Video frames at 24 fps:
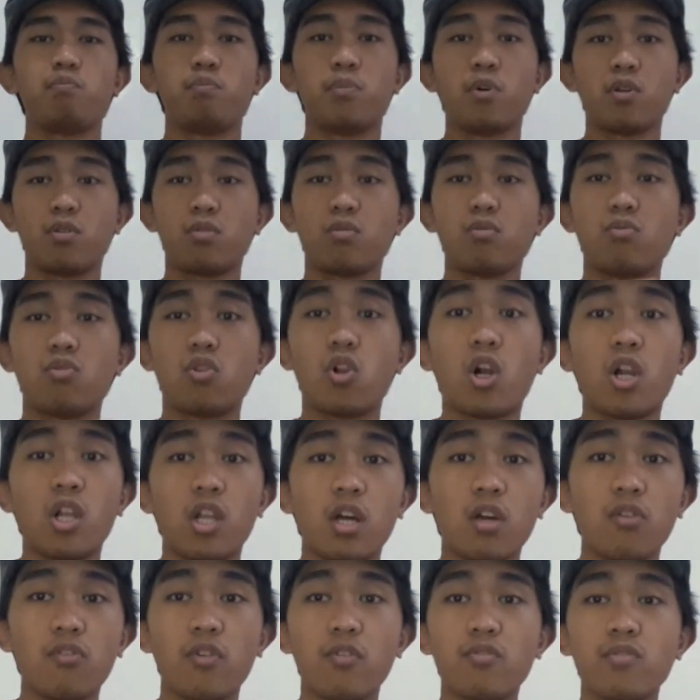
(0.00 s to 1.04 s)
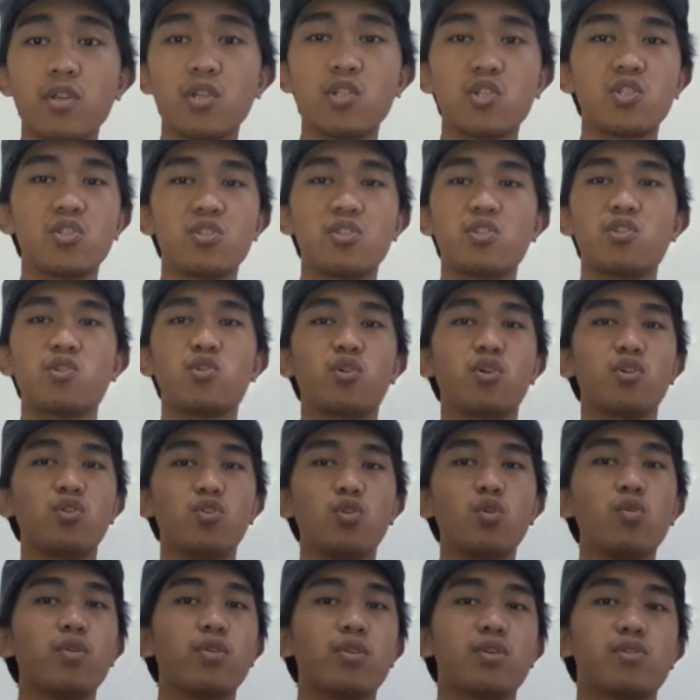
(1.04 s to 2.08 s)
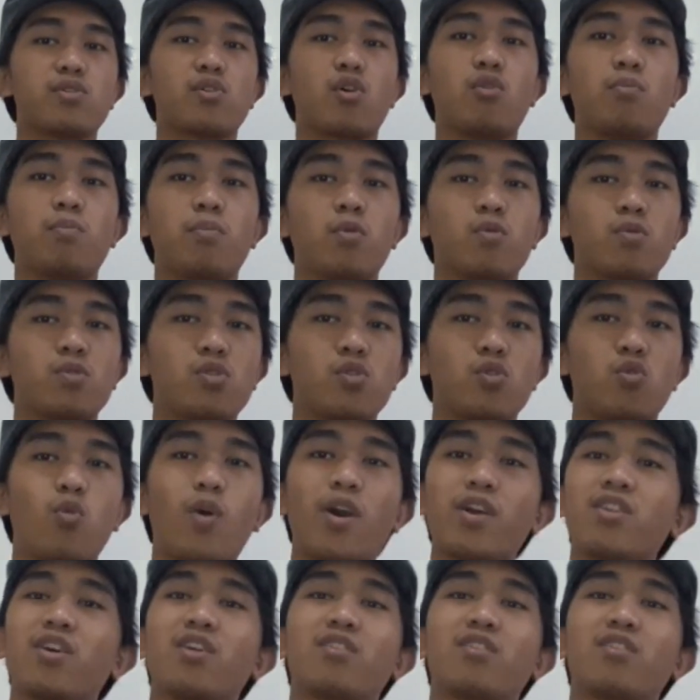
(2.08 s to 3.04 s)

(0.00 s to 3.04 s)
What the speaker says: But there are a lot of foundations that you can do in this combo, so why